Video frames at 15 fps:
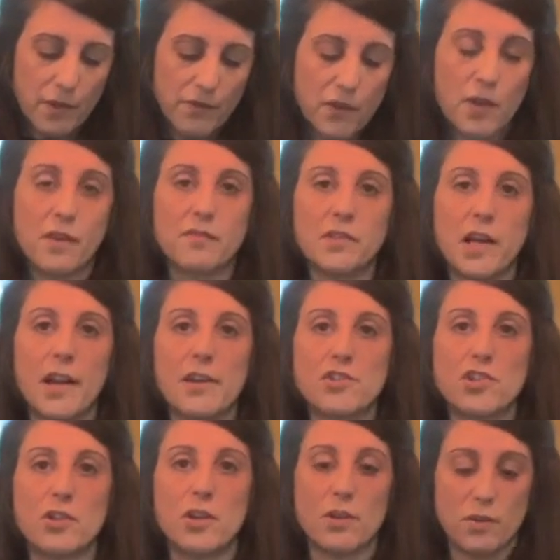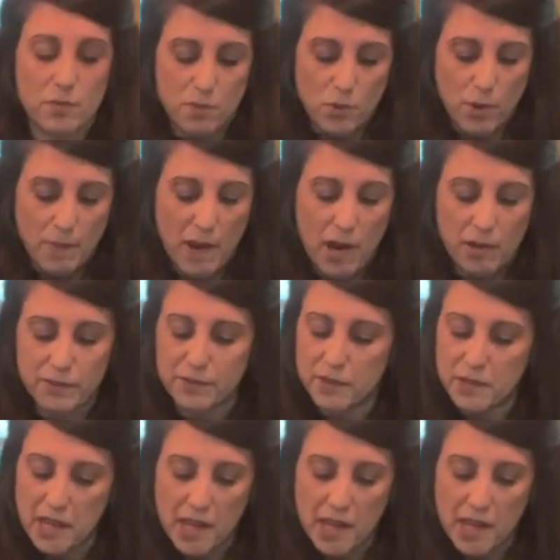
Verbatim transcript: if you have larger, more powerful